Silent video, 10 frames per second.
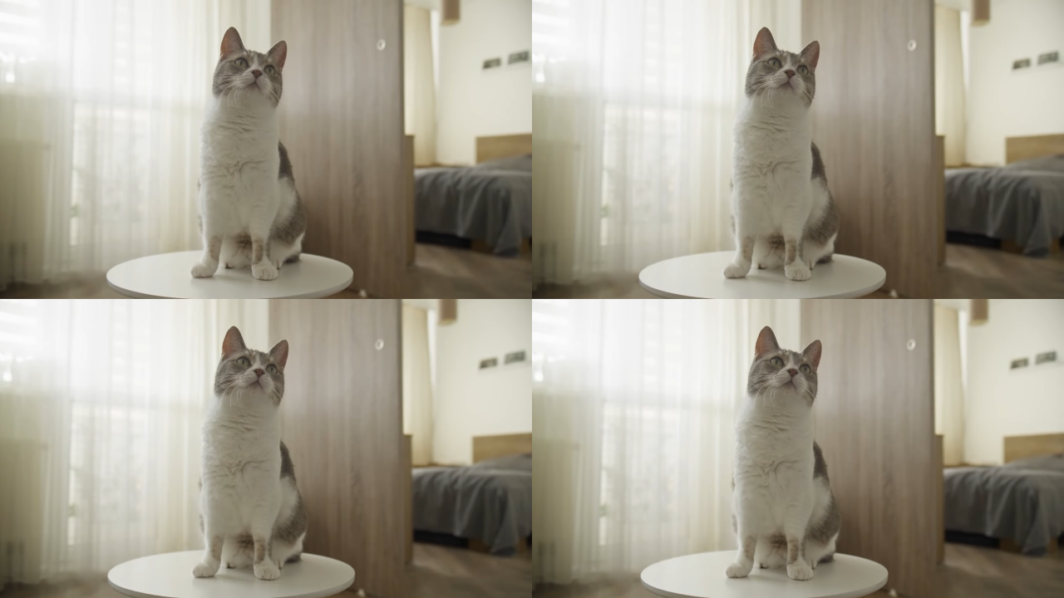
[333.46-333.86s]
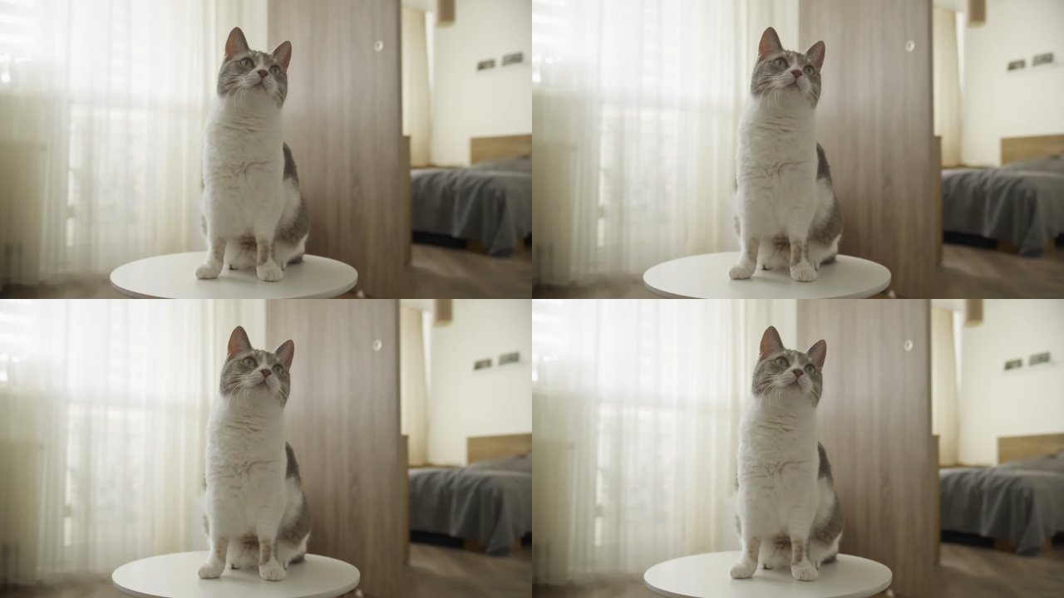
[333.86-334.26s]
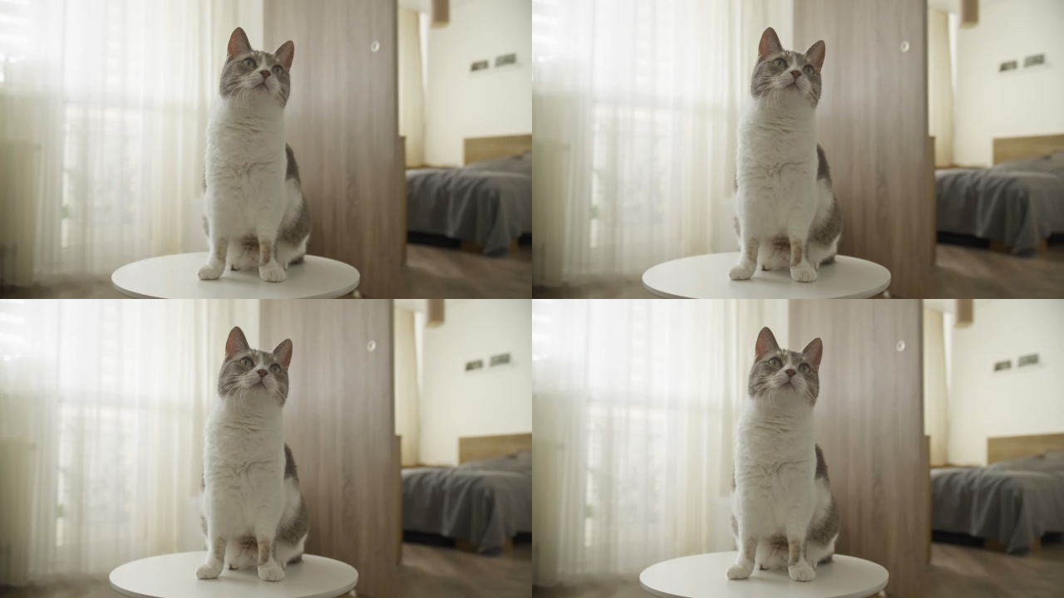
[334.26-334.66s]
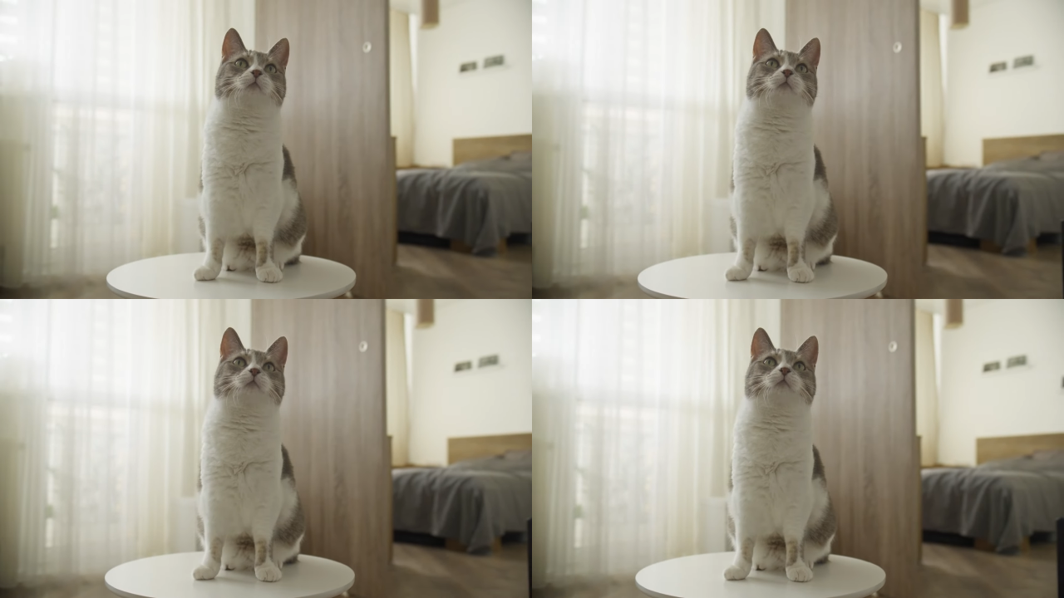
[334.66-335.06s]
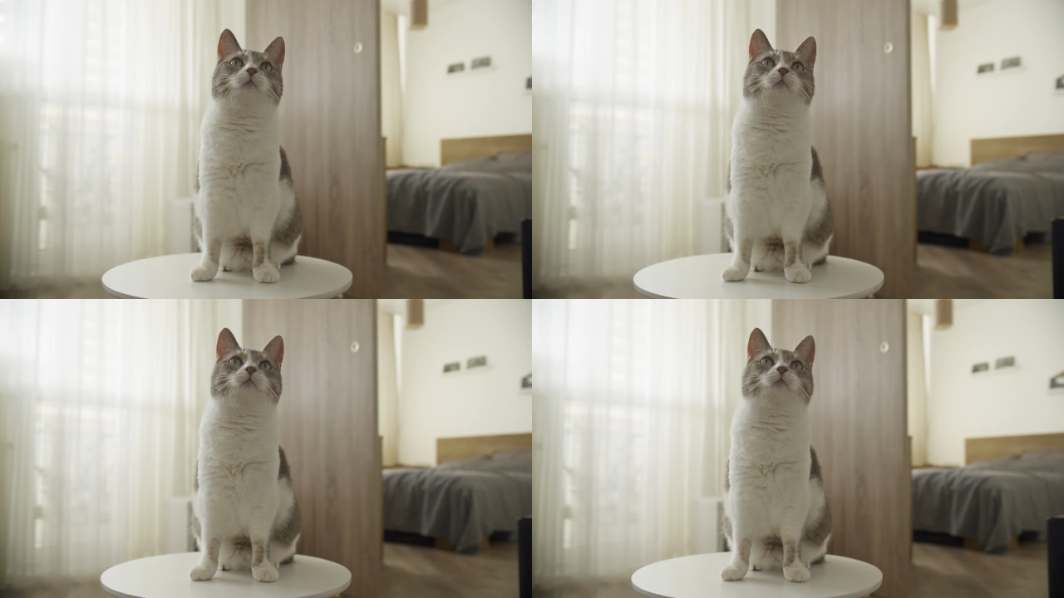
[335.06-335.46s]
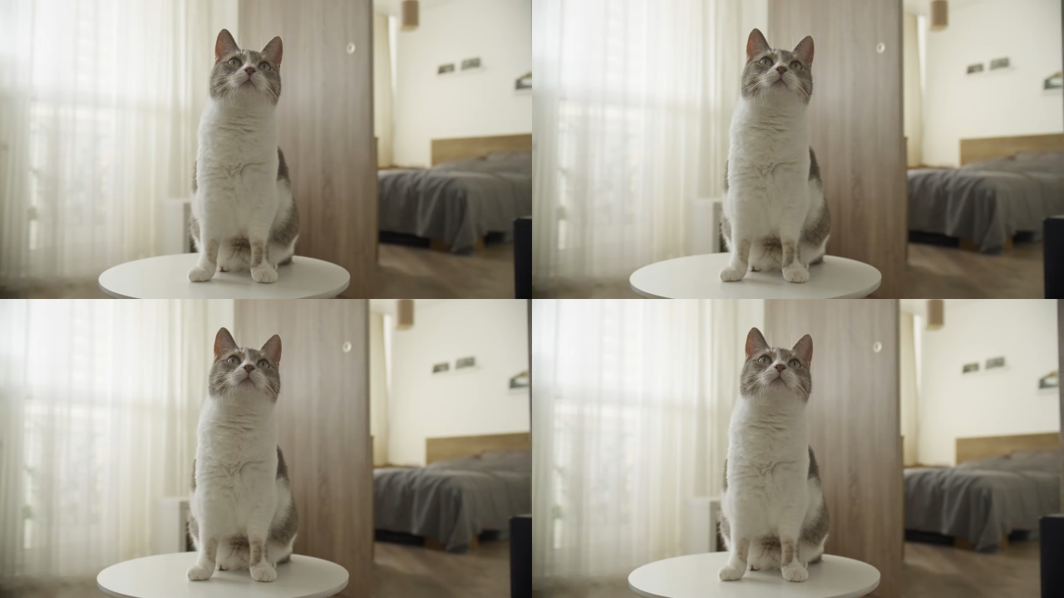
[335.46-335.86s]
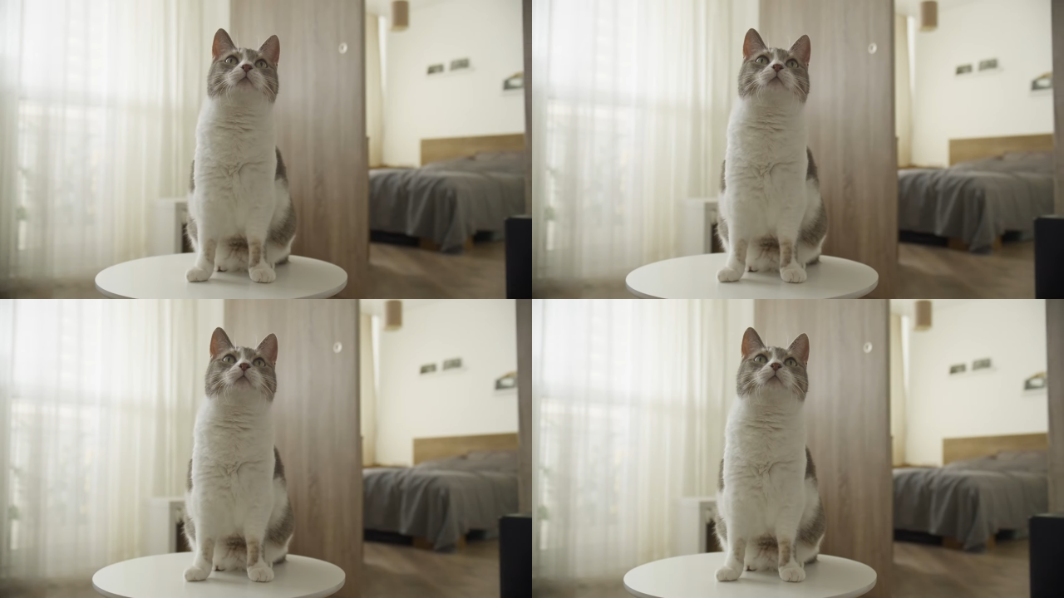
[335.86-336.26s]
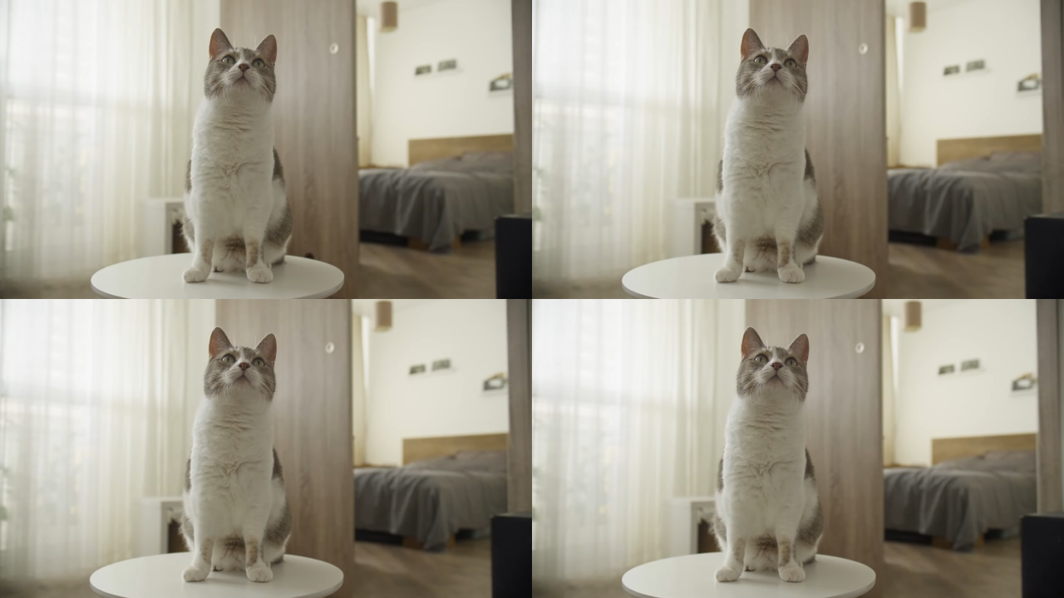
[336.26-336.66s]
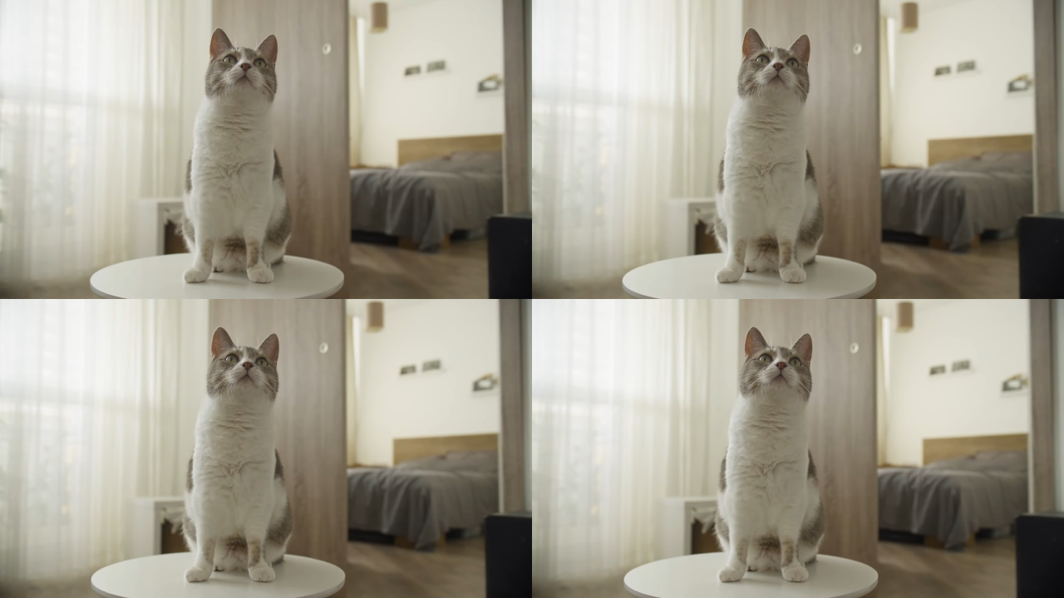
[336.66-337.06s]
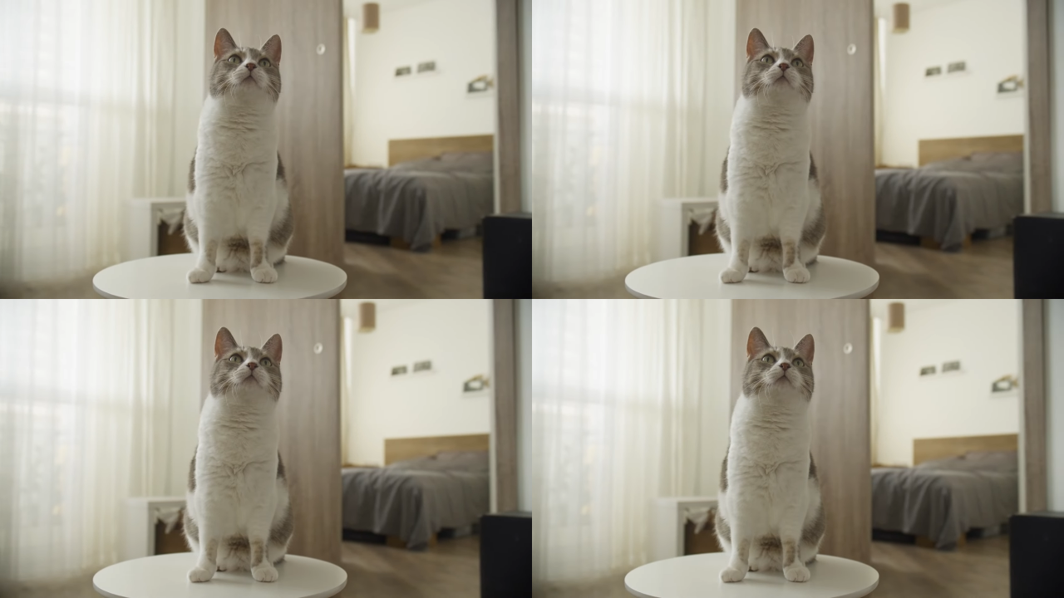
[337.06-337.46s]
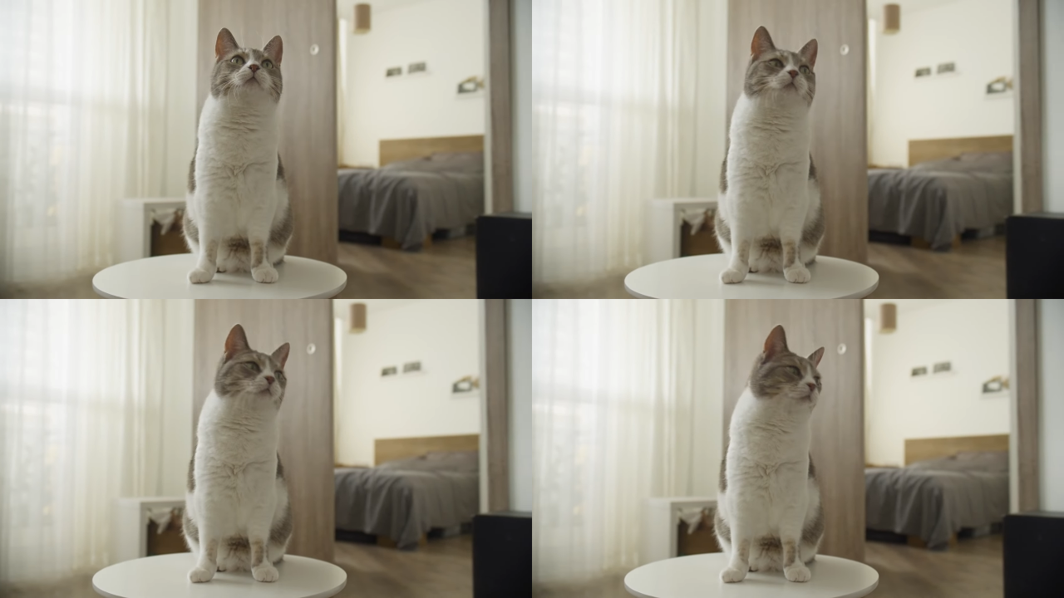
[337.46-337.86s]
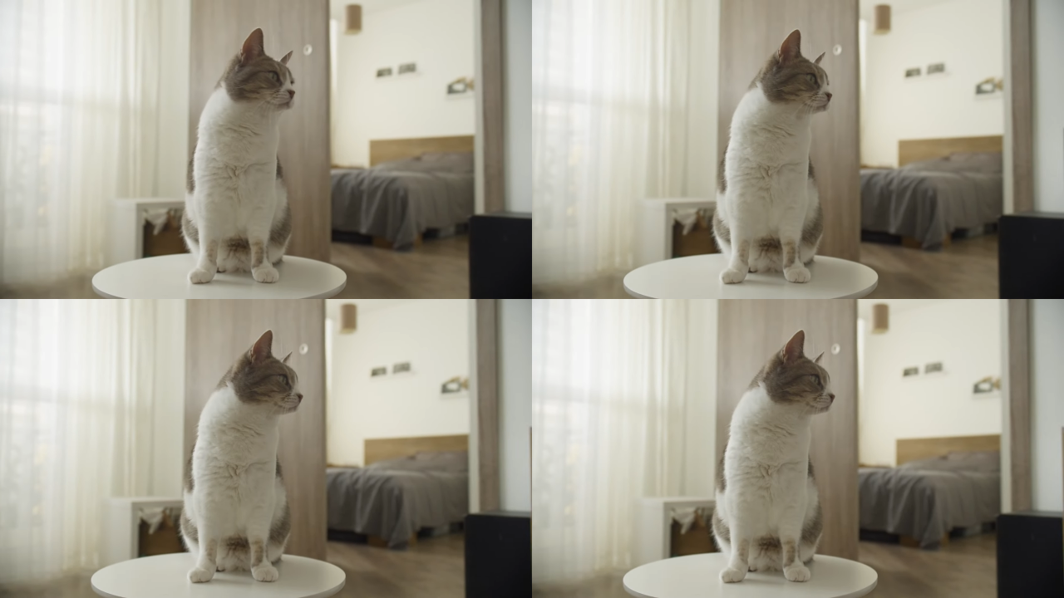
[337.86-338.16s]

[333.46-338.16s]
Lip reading: [unreadable: no face in view]